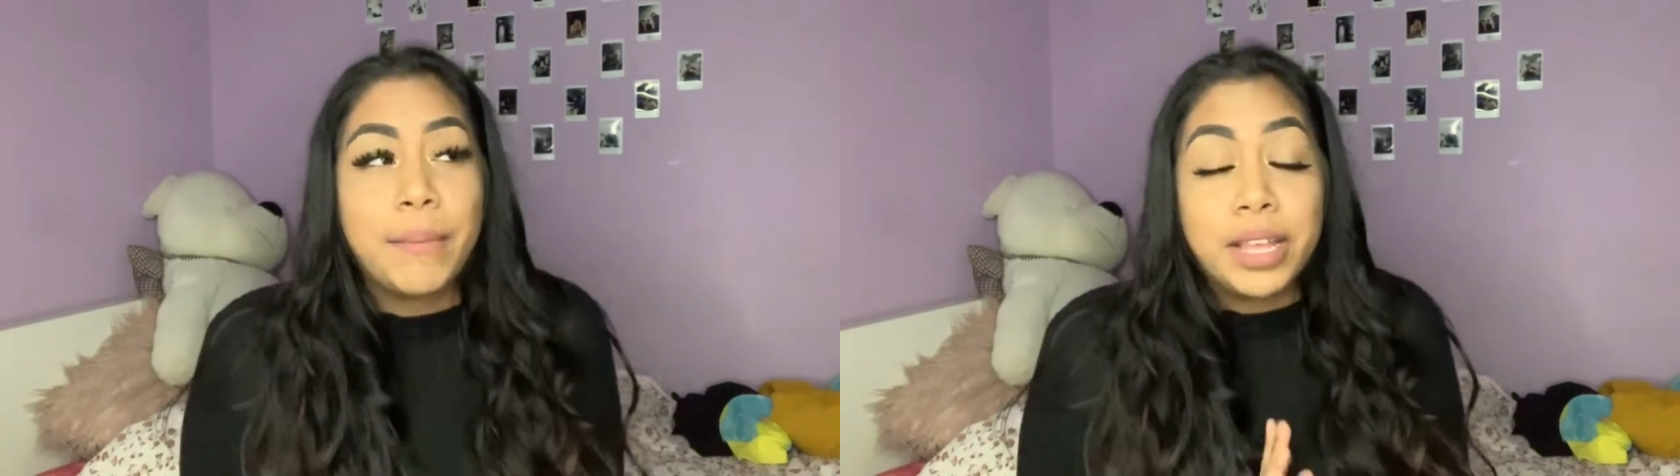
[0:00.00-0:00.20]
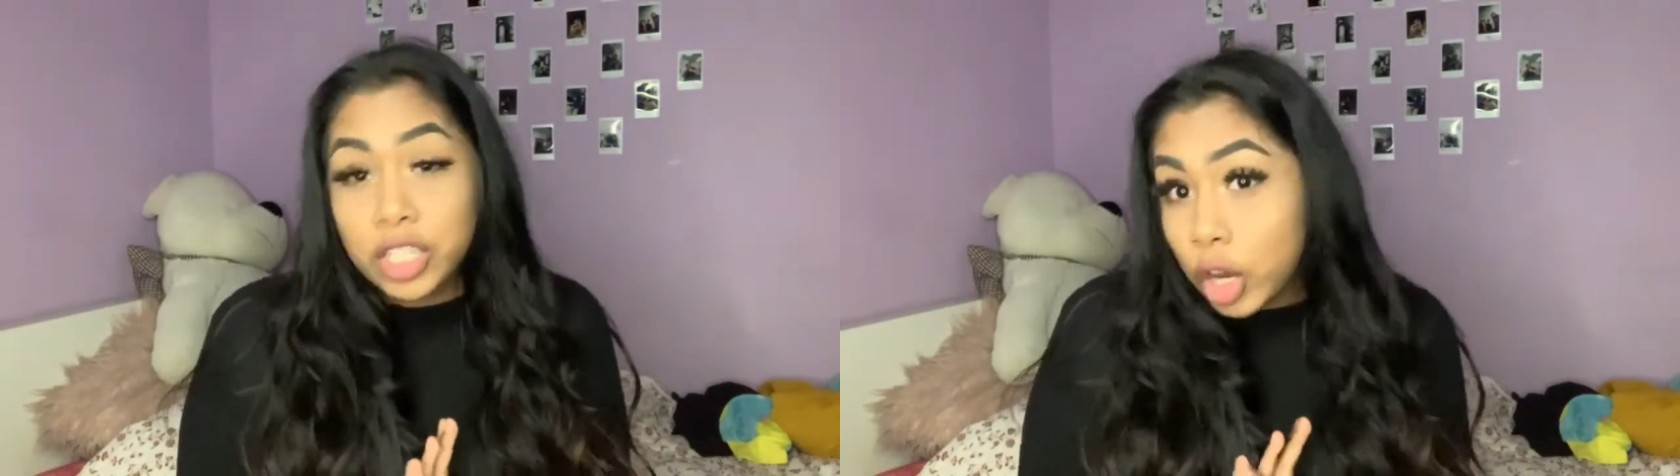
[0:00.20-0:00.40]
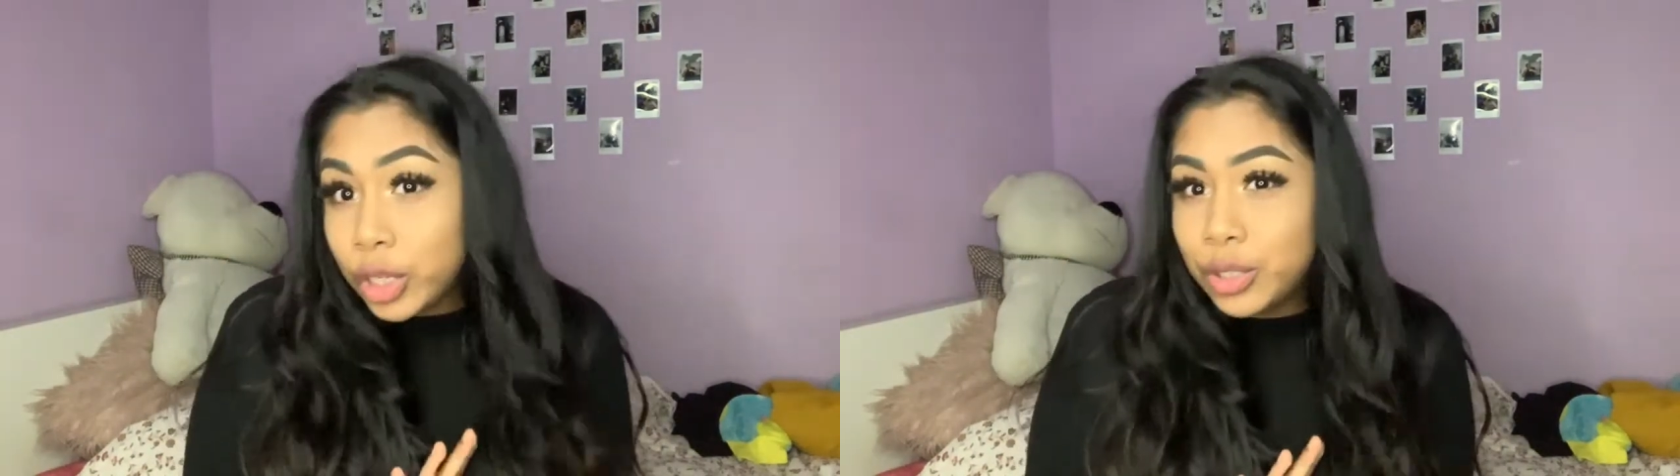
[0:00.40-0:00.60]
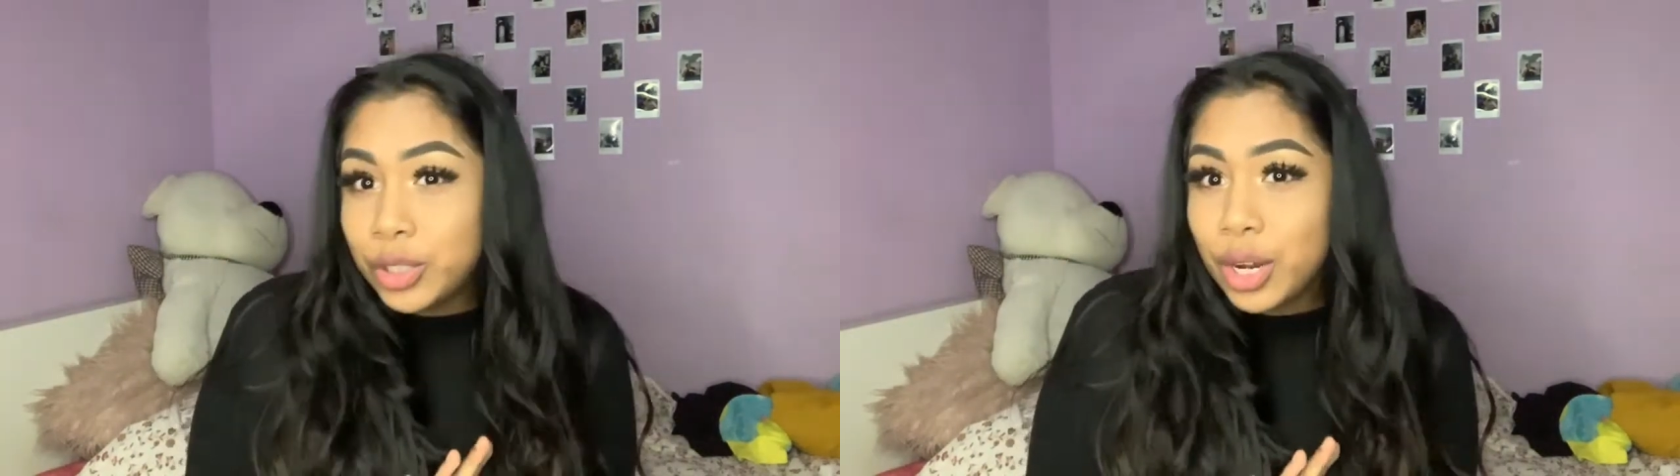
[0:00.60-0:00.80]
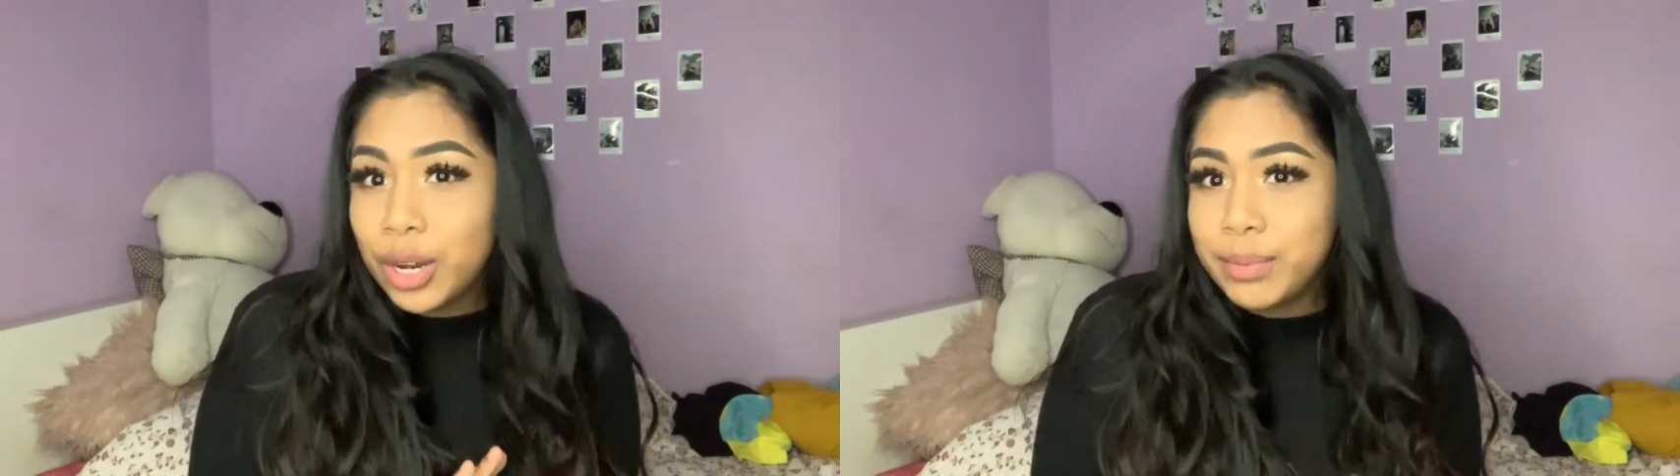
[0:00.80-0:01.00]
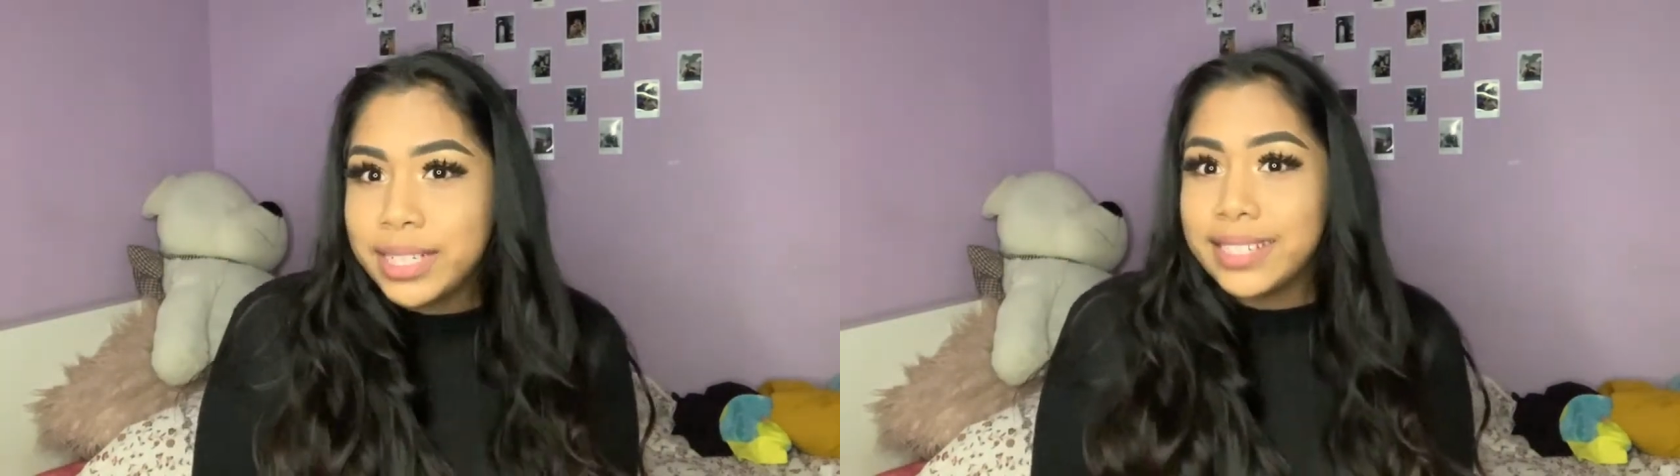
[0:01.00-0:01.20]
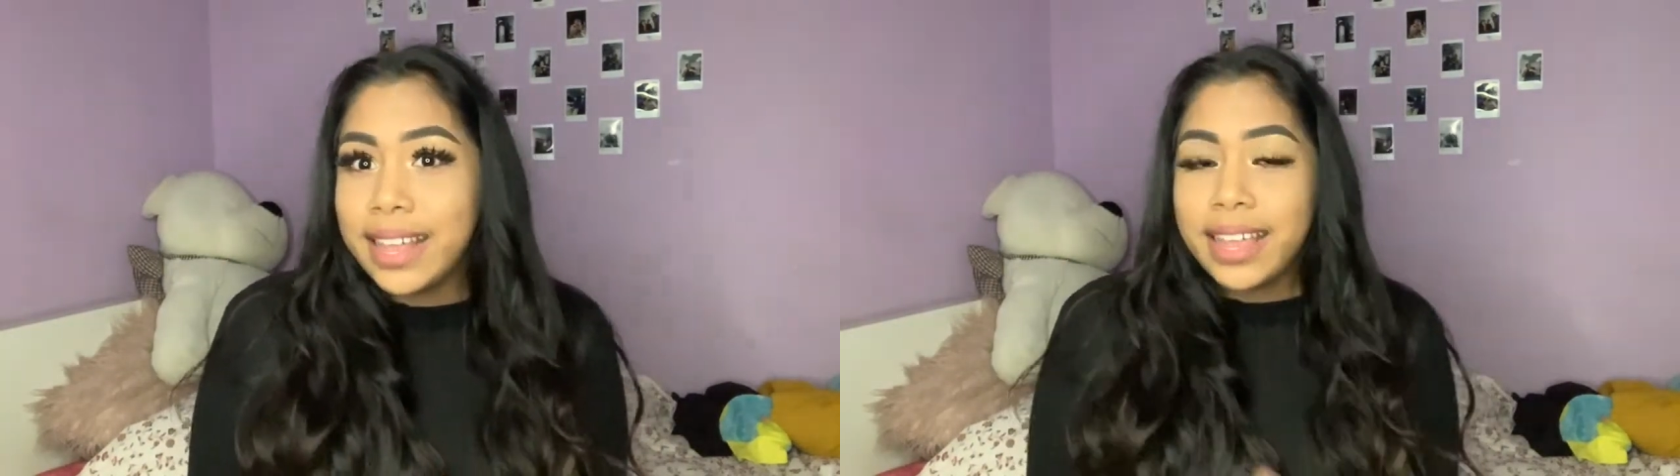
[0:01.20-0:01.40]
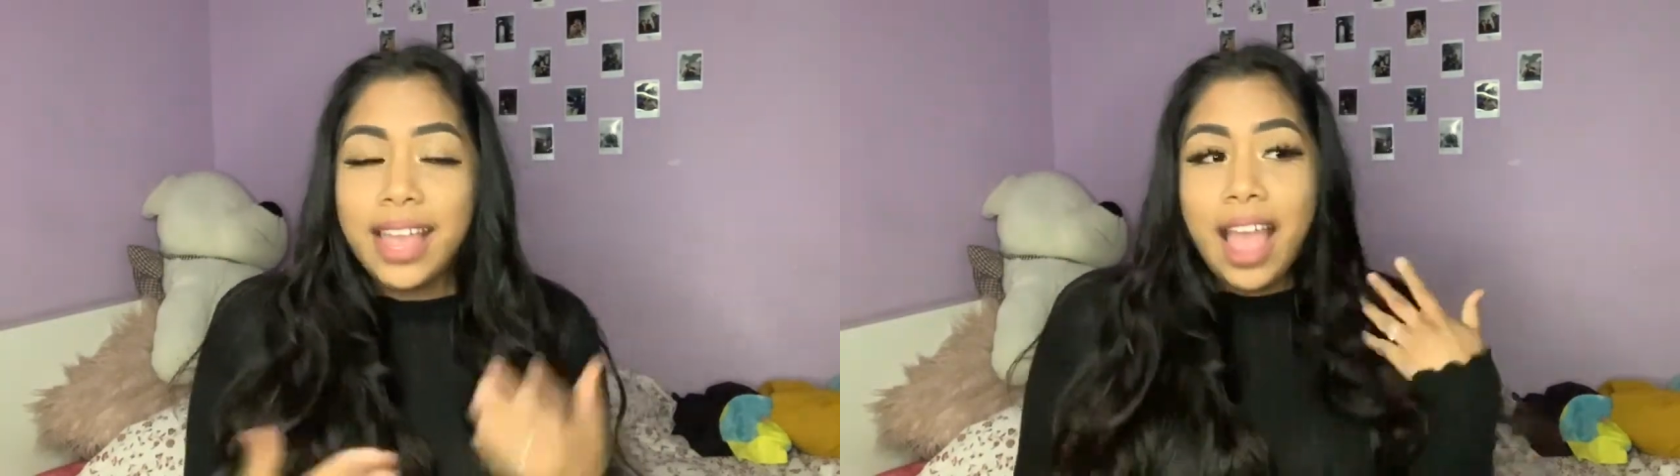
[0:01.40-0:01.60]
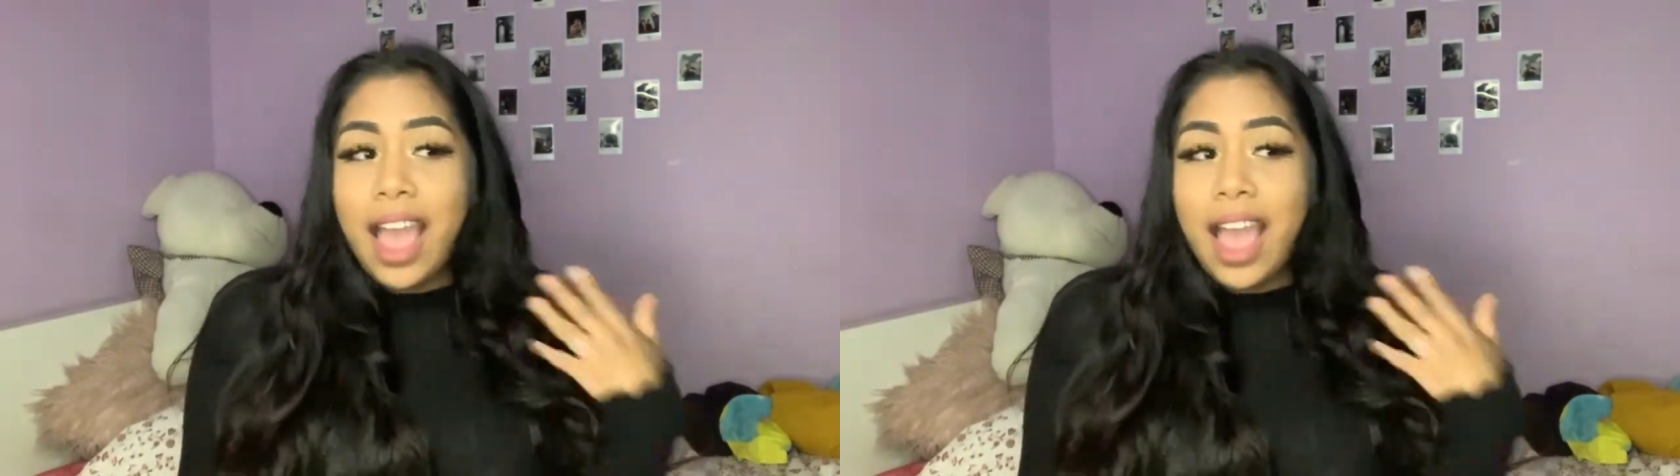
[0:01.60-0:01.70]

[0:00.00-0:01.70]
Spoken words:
bitch, are you sure? Because like